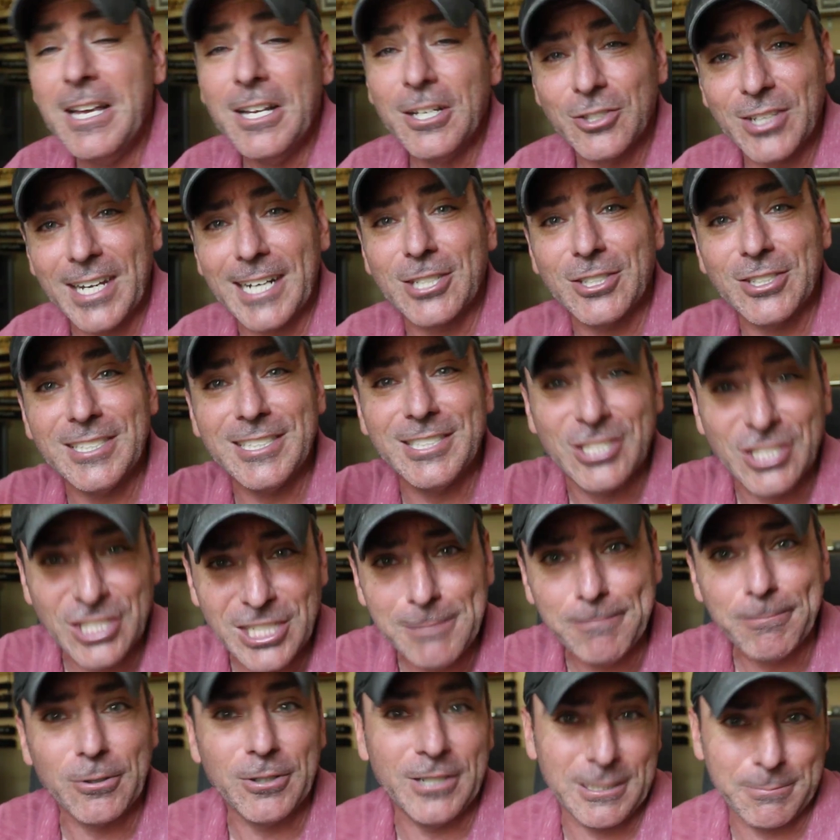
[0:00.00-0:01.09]
So actually
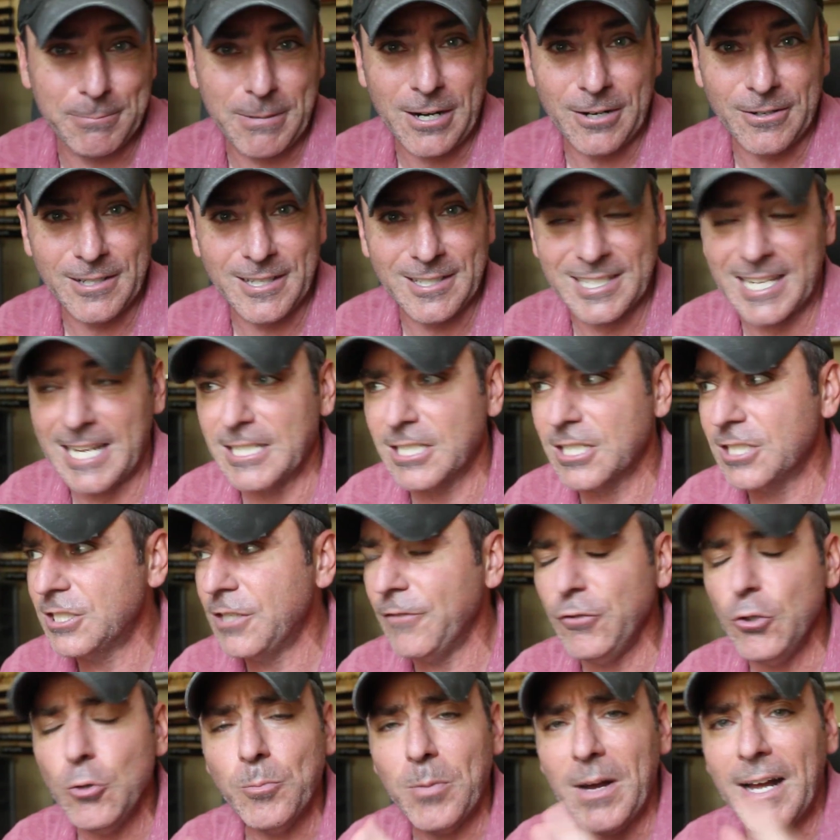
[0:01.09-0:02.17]
cheaper is better in this case, because
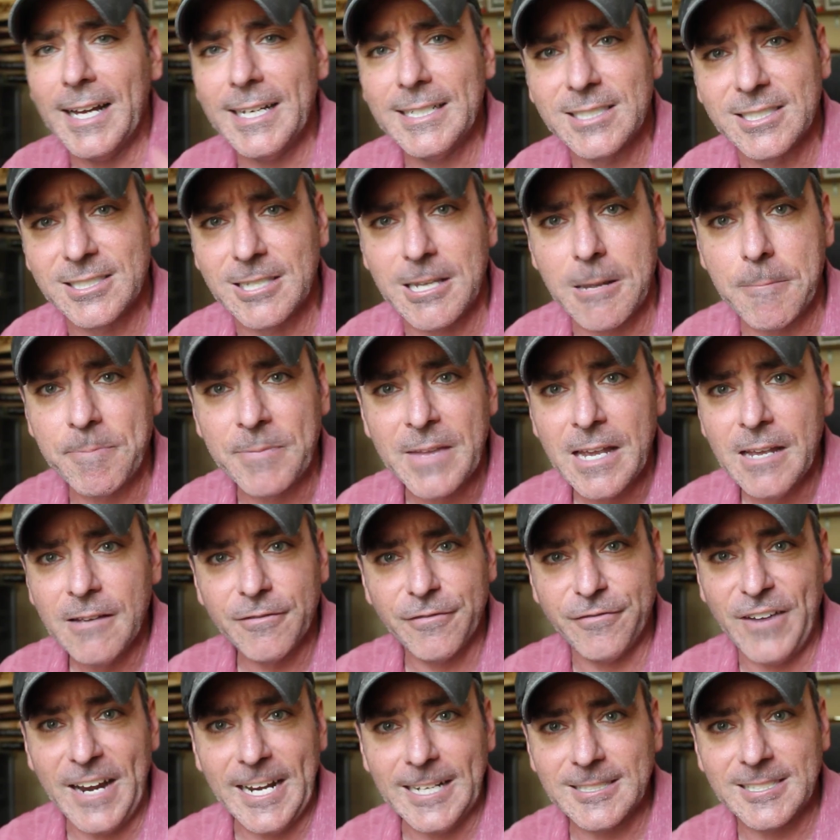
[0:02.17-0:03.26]
if you buy some
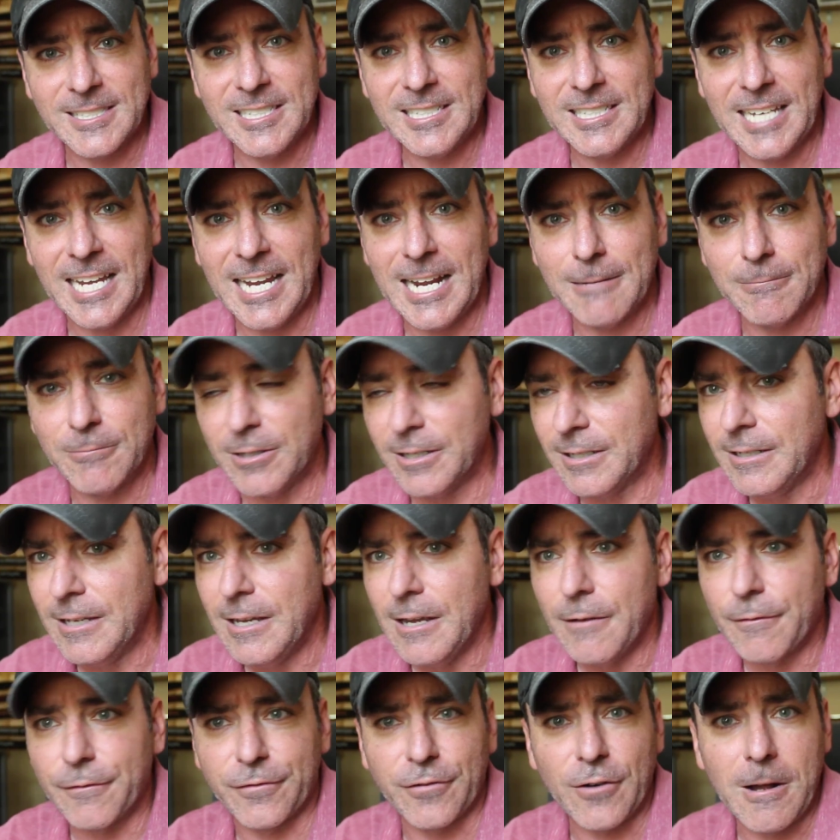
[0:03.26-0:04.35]
fancy camera
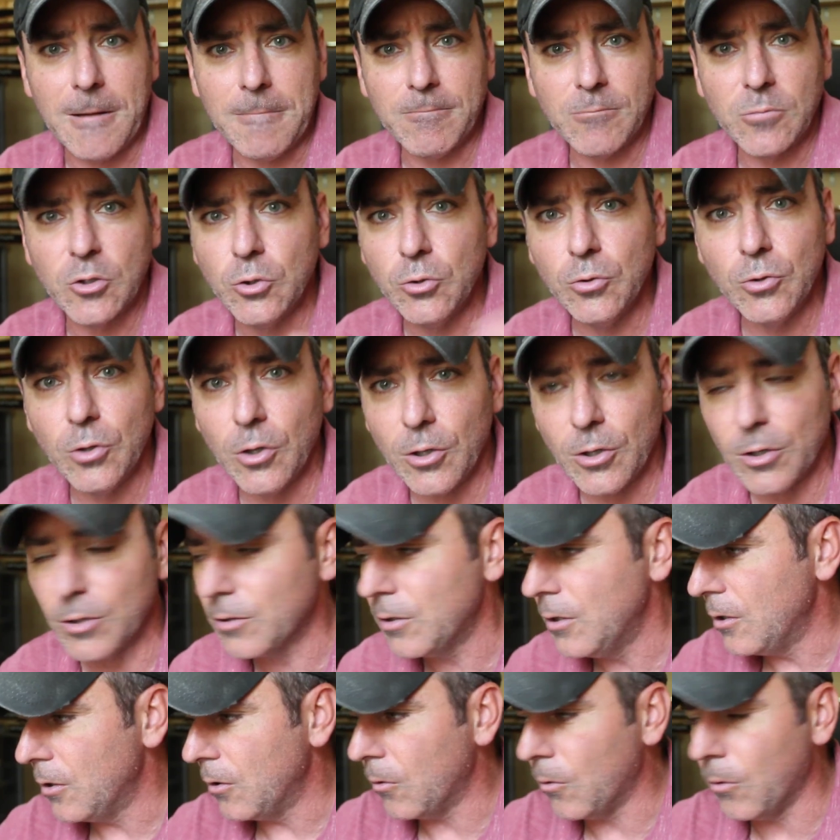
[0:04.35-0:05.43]
from
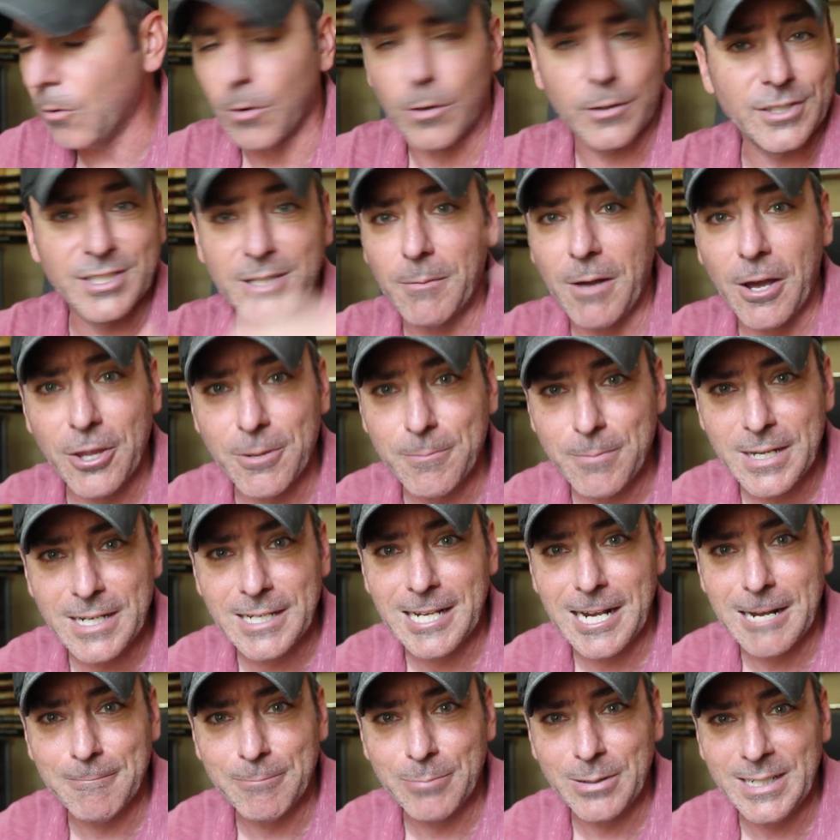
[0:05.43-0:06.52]
Google or some other big
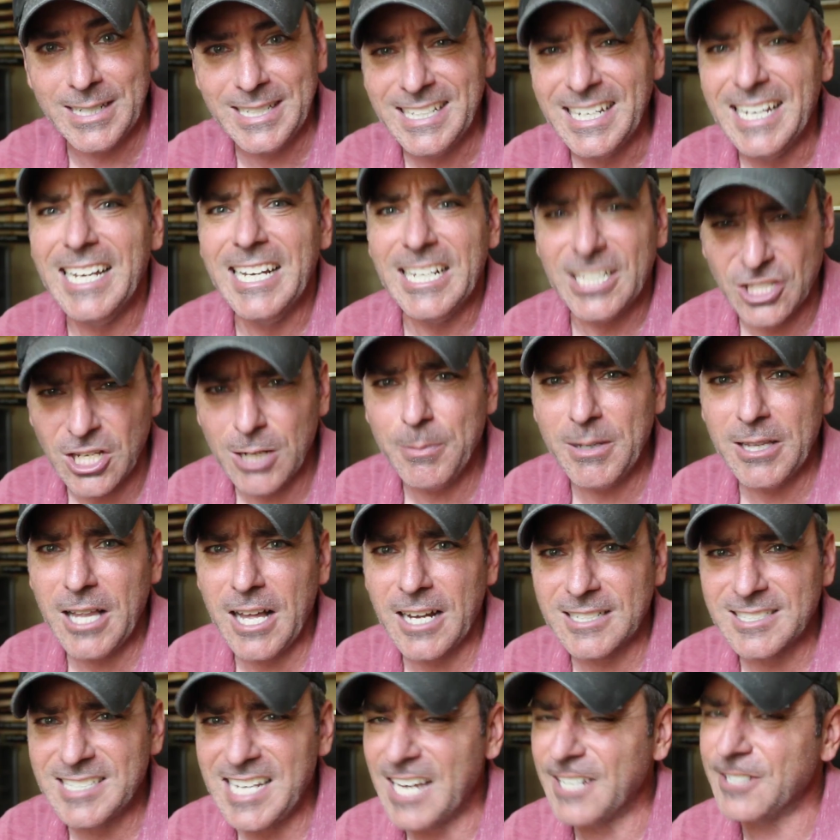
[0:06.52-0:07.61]
company, it's going to be
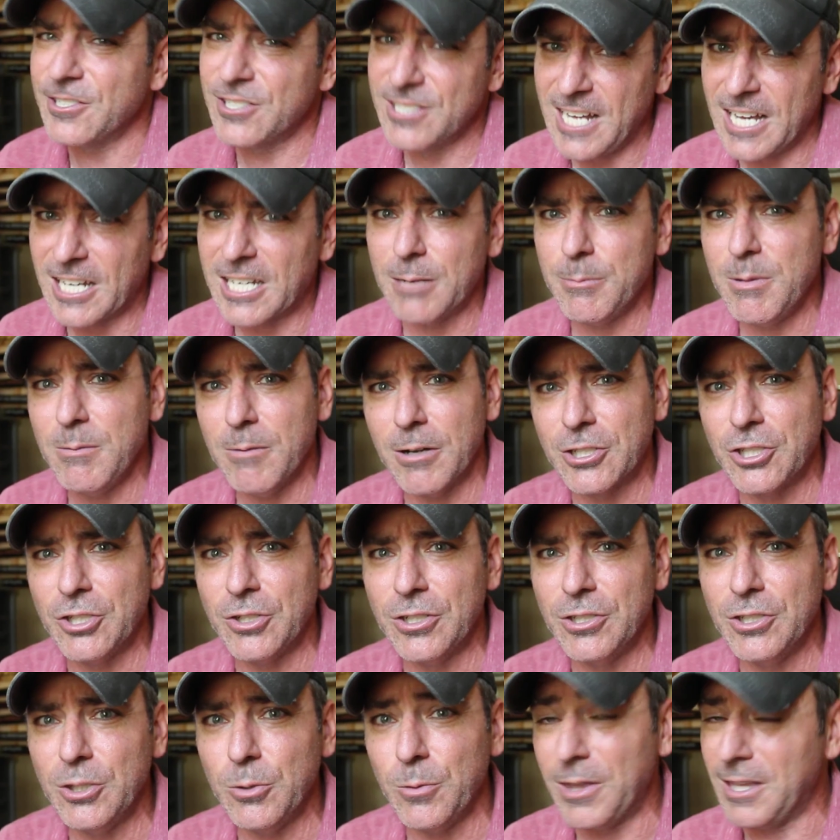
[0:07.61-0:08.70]
locked down. There's not going to be much you
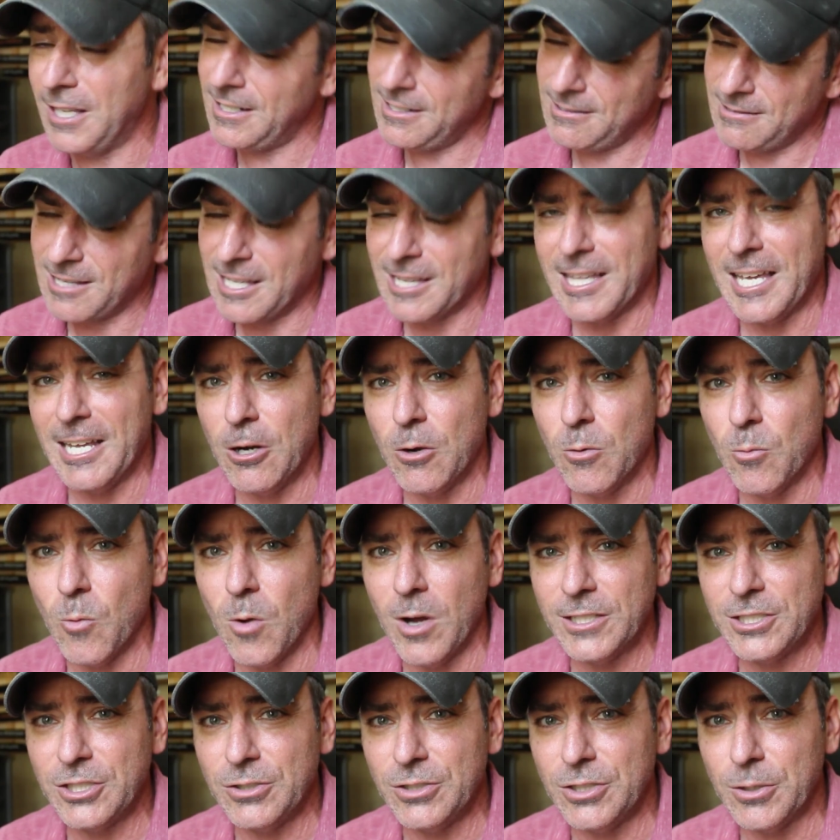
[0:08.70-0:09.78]
can do with it that they don't
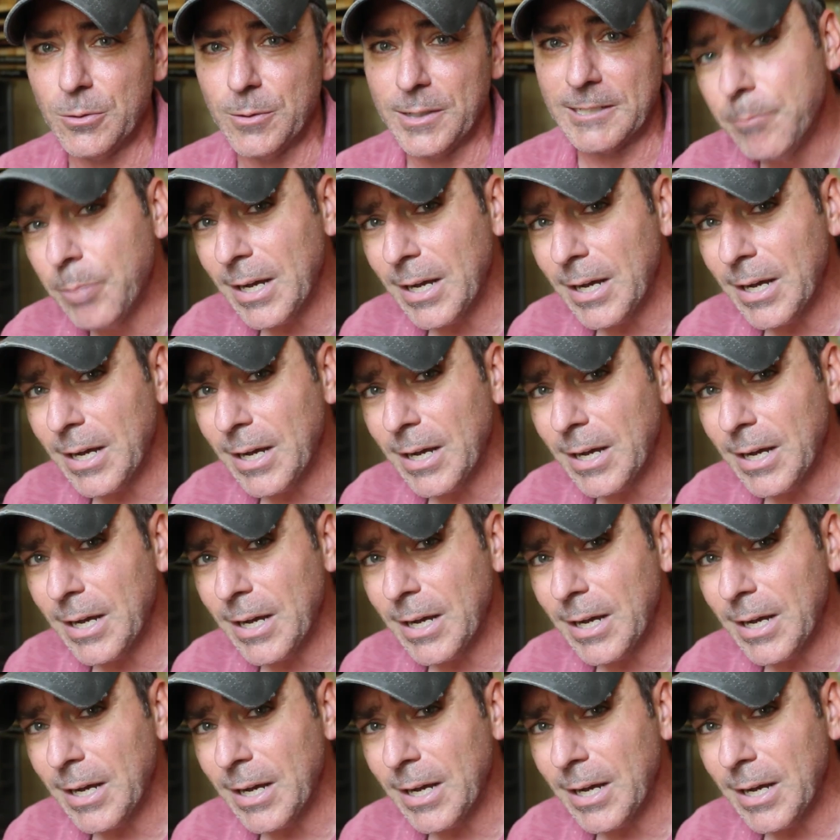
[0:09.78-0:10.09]
want you doing.